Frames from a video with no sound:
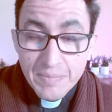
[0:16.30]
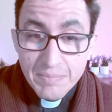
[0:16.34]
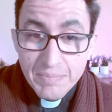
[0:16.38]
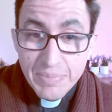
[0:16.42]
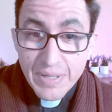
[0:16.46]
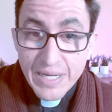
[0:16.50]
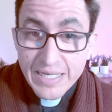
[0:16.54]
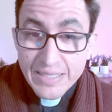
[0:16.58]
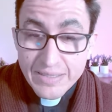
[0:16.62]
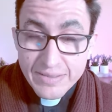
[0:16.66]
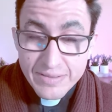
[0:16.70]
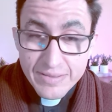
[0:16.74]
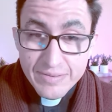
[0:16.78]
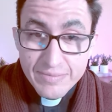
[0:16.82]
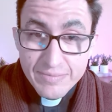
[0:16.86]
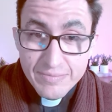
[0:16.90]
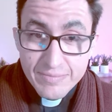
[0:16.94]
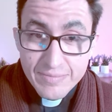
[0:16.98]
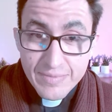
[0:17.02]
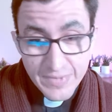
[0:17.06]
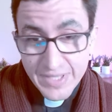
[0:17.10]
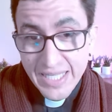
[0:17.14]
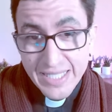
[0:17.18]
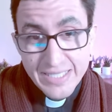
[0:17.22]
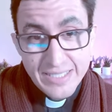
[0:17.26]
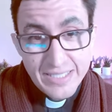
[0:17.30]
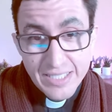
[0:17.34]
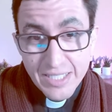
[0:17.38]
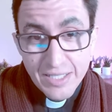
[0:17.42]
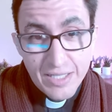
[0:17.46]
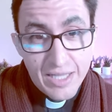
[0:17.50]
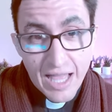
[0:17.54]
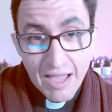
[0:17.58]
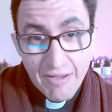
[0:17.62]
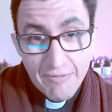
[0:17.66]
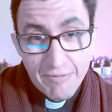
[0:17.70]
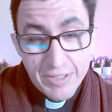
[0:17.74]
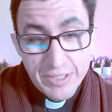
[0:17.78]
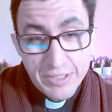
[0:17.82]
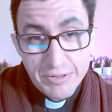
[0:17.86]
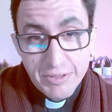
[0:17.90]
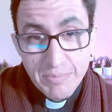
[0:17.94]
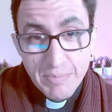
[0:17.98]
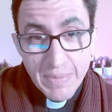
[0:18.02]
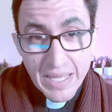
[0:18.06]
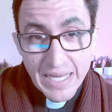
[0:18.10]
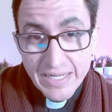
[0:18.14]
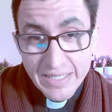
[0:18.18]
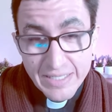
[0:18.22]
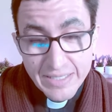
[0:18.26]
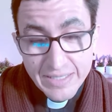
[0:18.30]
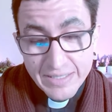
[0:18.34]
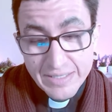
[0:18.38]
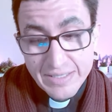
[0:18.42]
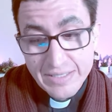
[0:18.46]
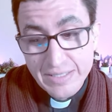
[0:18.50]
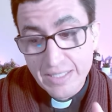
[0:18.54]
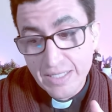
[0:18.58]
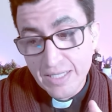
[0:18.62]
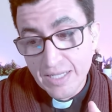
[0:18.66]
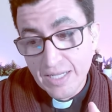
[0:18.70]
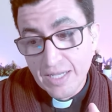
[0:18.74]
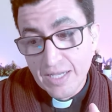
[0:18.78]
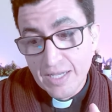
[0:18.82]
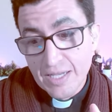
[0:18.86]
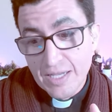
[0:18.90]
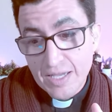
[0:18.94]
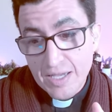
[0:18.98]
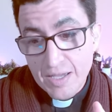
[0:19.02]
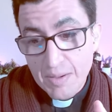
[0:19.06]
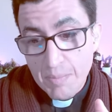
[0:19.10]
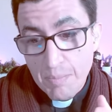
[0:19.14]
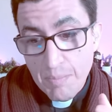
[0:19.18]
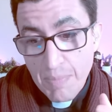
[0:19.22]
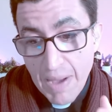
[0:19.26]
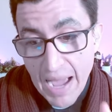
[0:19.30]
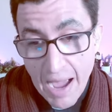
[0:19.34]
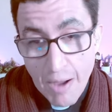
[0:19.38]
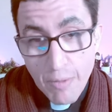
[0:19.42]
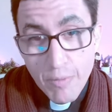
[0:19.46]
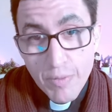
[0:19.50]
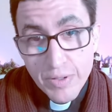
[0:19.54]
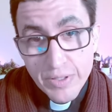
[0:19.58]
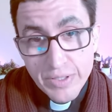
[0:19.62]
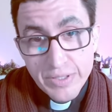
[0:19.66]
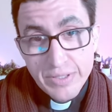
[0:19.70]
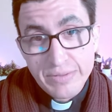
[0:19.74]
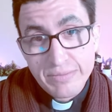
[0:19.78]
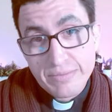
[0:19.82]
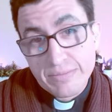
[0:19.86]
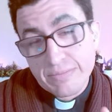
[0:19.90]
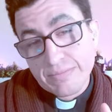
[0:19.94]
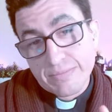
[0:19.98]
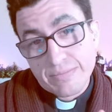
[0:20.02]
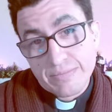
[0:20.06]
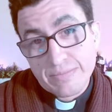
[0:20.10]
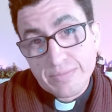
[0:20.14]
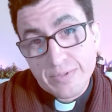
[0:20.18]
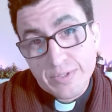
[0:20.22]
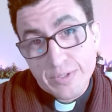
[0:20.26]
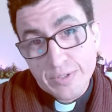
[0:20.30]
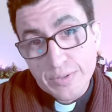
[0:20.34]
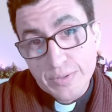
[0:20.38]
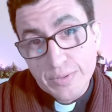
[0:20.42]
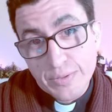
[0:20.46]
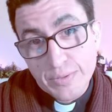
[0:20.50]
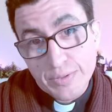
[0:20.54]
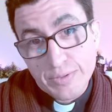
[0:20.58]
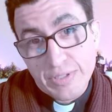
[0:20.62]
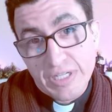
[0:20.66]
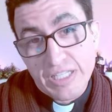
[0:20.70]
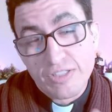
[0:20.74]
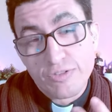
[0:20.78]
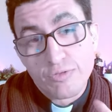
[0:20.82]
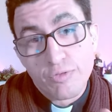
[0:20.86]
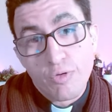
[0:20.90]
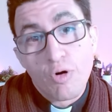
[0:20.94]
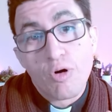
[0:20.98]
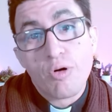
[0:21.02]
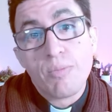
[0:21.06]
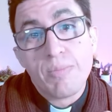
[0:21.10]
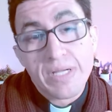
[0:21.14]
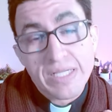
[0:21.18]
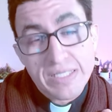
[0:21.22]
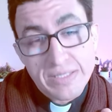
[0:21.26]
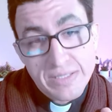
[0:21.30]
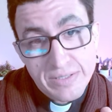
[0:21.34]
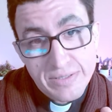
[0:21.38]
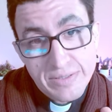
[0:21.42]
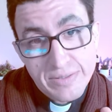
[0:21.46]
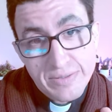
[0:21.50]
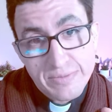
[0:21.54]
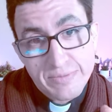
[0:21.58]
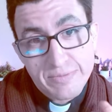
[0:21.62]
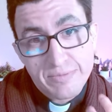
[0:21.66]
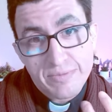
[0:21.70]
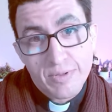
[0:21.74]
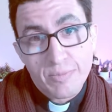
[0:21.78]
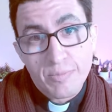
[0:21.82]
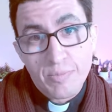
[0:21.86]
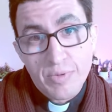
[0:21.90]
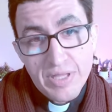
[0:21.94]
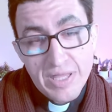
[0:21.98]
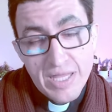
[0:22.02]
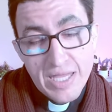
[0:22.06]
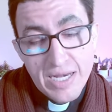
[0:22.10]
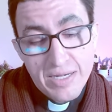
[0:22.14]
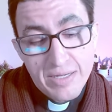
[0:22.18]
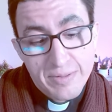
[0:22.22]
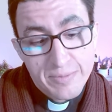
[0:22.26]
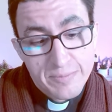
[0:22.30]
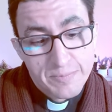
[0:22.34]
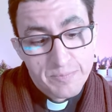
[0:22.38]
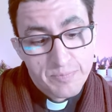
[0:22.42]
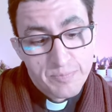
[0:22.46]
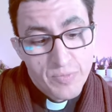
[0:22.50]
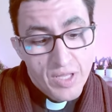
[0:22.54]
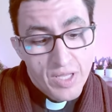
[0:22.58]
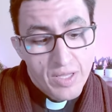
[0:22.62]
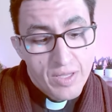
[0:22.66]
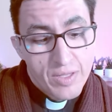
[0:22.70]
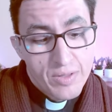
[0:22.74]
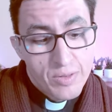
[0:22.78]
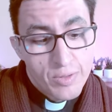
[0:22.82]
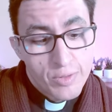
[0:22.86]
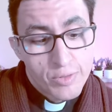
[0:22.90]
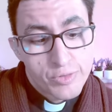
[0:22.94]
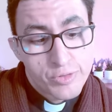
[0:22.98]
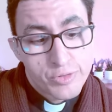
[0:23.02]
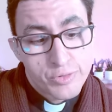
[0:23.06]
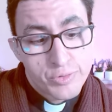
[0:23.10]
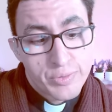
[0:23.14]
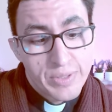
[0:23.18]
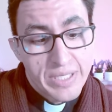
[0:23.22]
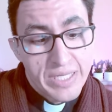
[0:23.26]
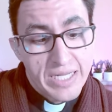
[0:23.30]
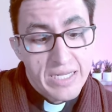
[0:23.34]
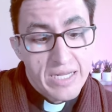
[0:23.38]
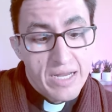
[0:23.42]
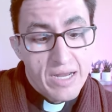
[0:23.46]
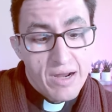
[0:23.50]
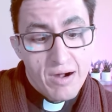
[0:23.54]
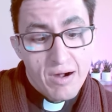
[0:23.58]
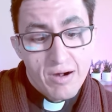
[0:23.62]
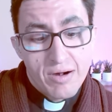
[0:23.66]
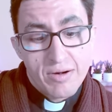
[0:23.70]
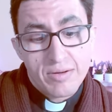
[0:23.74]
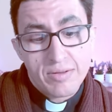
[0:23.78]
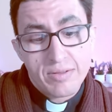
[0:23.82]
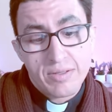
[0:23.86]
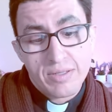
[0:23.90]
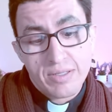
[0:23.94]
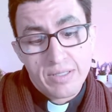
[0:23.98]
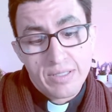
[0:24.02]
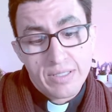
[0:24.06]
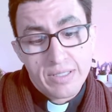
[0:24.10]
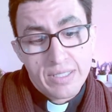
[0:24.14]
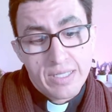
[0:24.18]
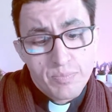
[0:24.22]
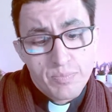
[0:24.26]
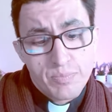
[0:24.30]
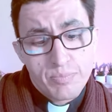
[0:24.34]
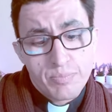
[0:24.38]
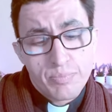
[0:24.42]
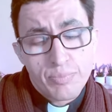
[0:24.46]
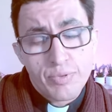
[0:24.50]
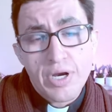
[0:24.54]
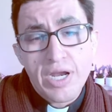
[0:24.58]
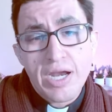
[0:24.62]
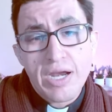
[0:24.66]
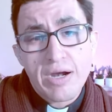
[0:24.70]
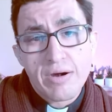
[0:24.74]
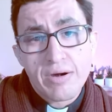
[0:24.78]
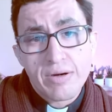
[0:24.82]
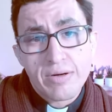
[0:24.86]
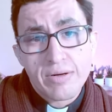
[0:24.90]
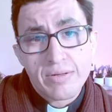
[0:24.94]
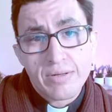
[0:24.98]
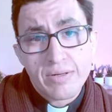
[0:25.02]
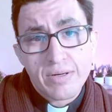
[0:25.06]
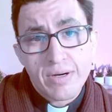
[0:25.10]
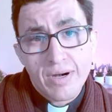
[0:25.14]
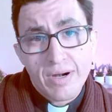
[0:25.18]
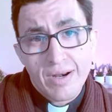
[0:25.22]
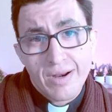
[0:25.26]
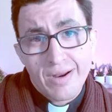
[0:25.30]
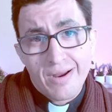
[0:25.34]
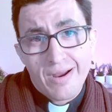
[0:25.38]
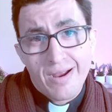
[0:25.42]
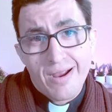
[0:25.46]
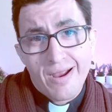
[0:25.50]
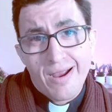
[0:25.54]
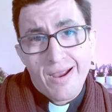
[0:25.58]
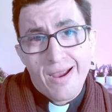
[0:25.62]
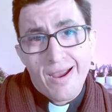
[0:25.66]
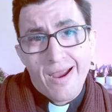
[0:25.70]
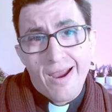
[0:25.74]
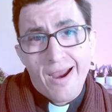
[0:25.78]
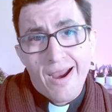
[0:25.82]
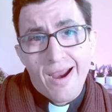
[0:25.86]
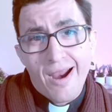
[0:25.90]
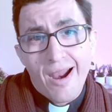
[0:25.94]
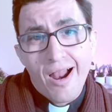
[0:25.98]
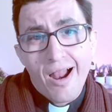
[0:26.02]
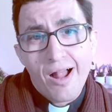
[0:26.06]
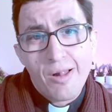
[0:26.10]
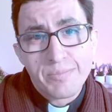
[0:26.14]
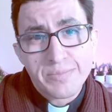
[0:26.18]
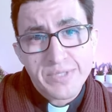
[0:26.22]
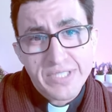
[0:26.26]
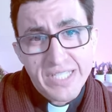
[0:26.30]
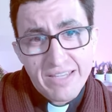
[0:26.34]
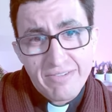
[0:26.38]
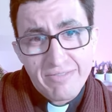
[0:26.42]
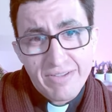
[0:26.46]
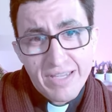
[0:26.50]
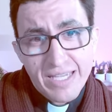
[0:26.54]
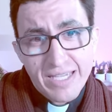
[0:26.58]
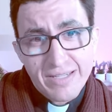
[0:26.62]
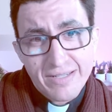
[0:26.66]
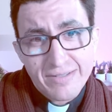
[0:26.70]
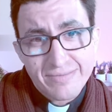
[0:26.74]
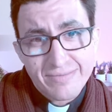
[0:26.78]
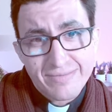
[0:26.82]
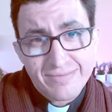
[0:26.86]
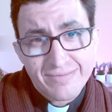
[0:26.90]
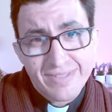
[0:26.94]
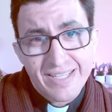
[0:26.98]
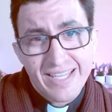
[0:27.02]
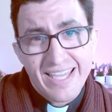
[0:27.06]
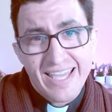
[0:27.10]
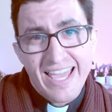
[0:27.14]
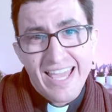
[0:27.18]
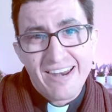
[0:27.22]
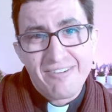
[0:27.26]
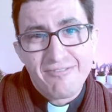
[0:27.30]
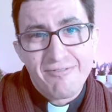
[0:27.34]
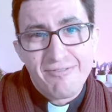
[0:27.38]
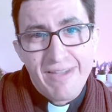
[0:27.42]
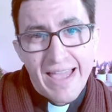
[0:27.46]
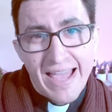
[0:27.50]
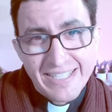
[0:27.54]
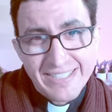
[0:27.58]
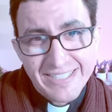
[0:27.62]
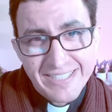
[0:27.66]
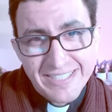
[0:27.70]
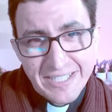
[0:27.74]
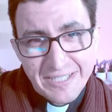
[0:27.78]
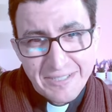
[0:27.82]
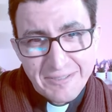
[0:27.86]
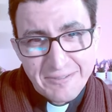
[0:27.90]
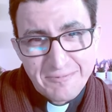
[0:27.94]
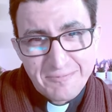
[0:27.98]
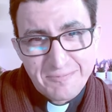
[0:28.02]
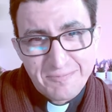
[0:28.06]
but they still have a tremendous power to transform us from within. Those three are prayer, almsgiving, and fasting.